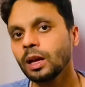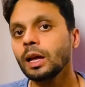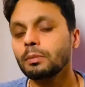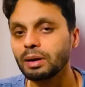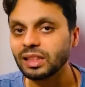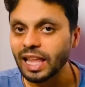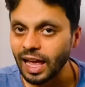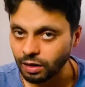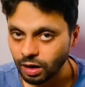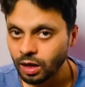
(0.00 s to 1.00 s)
but
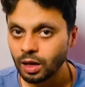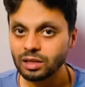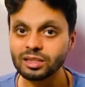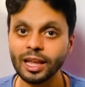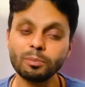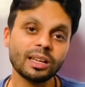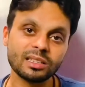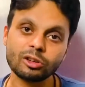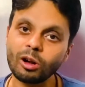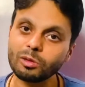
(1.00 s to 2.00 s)
then skip does
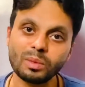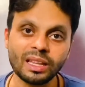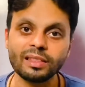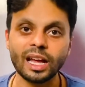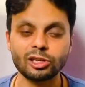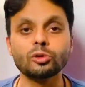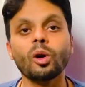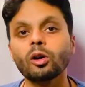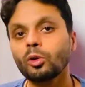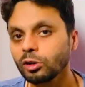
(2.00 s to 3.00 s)
not mean that you
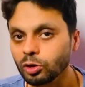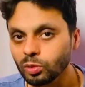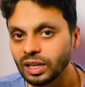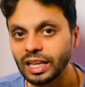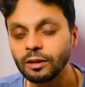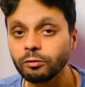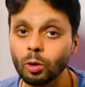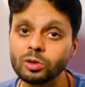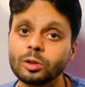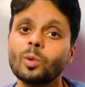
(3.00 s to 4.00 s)
are going to leave
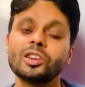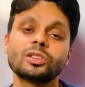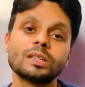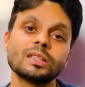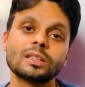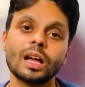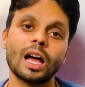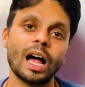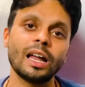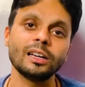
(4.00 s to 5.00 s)
those questions
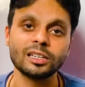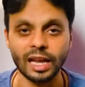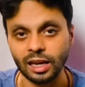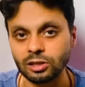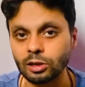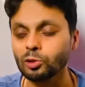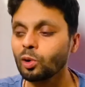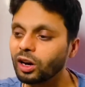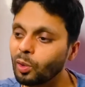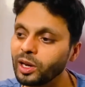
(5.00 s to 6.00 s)
unticked. You
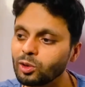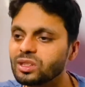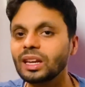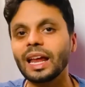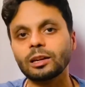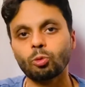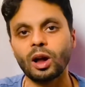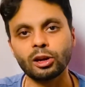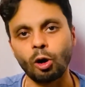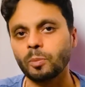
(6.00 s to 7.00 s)
are going to select
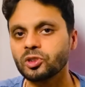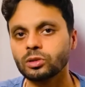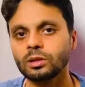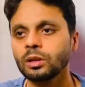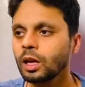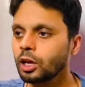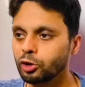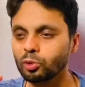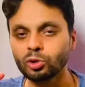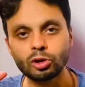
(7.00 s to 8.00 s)
one option,
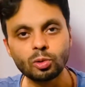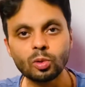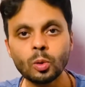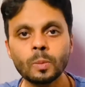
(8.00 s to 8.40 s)
you do